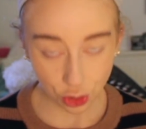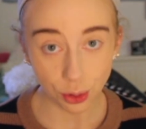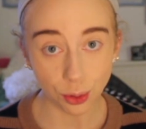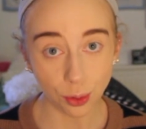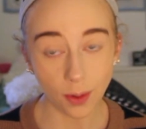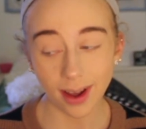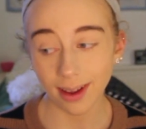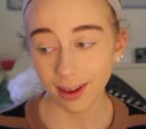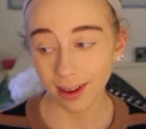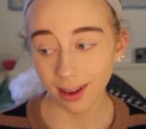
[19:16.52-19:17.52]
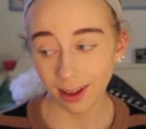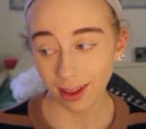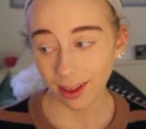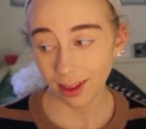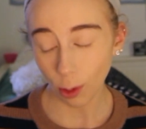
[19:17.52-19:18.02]
to
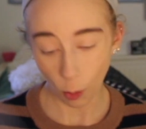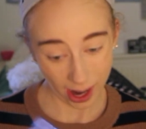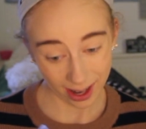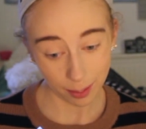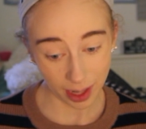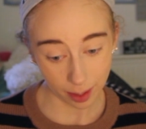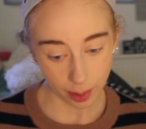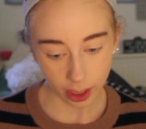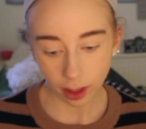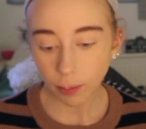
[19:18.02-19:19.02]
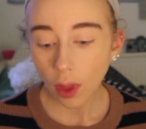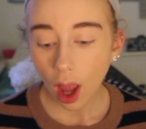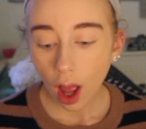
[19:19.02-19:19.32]
weigh in my opinion.